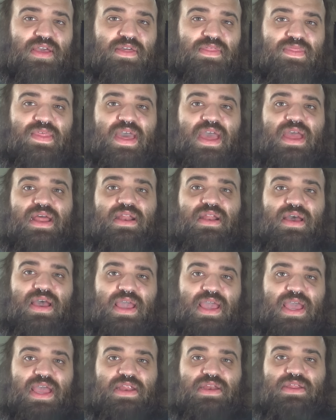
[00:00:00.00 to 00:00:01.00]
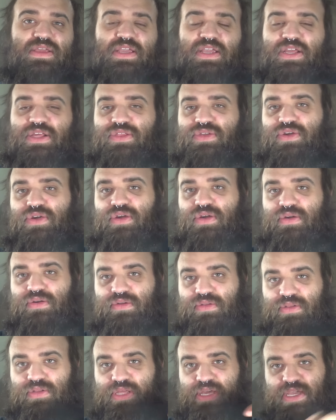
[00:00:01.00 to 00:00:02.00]
that I had to either
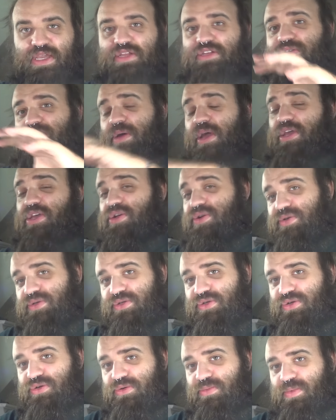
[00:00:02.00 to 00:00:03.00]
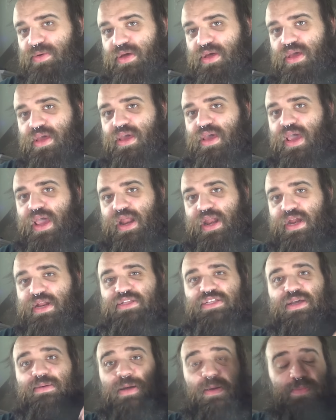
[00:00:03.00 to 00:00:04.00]
link it to my YouTube, and
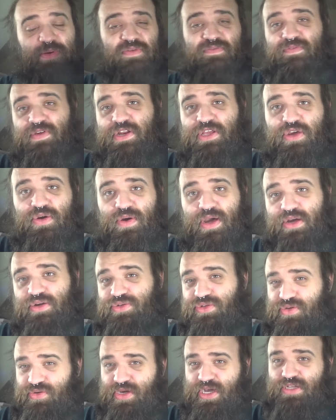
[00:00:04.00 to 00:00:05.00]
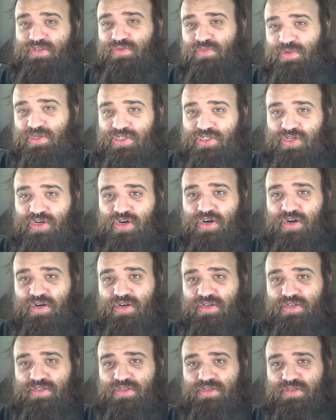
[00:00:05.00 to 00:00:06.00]
anytime I put a video out, you guys would be
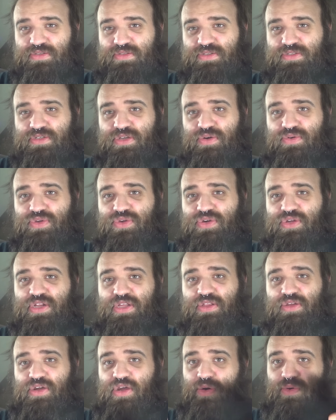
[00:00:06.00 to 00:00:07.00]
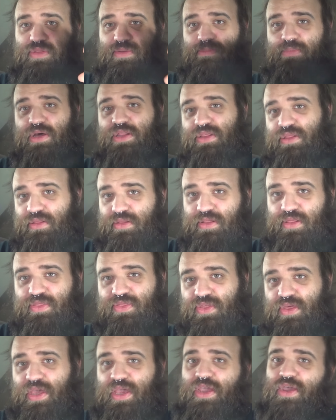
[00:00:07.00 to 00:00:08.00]
charged. So you could either go with a monthly
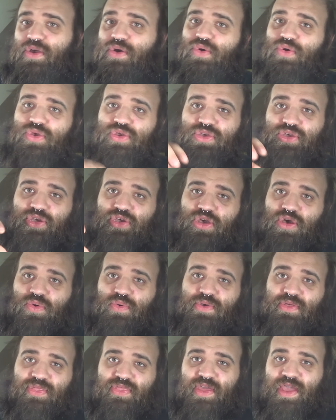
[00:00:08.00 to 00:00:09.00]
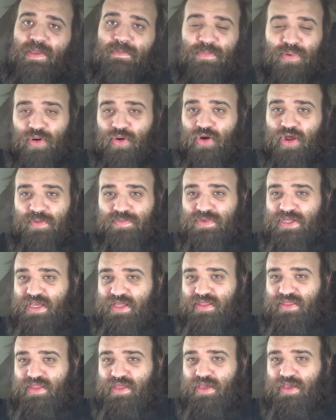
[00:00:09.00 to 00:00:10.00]
thing, or you could go with a per update
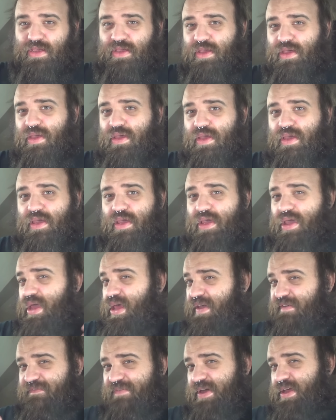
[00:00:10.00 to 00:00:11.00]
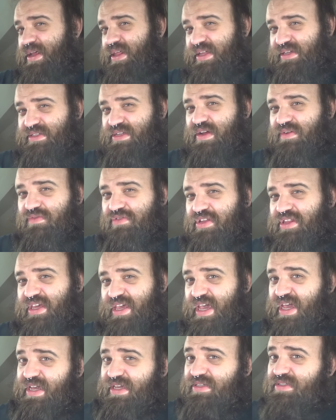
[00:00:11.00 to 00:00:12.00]
thing. And I found out that's not really the
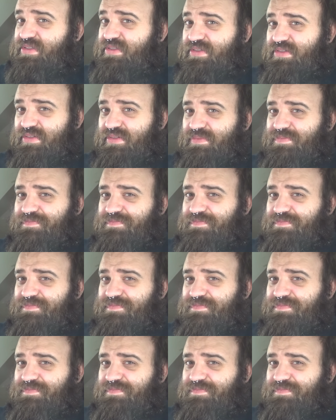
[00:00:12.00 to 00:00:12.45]
case.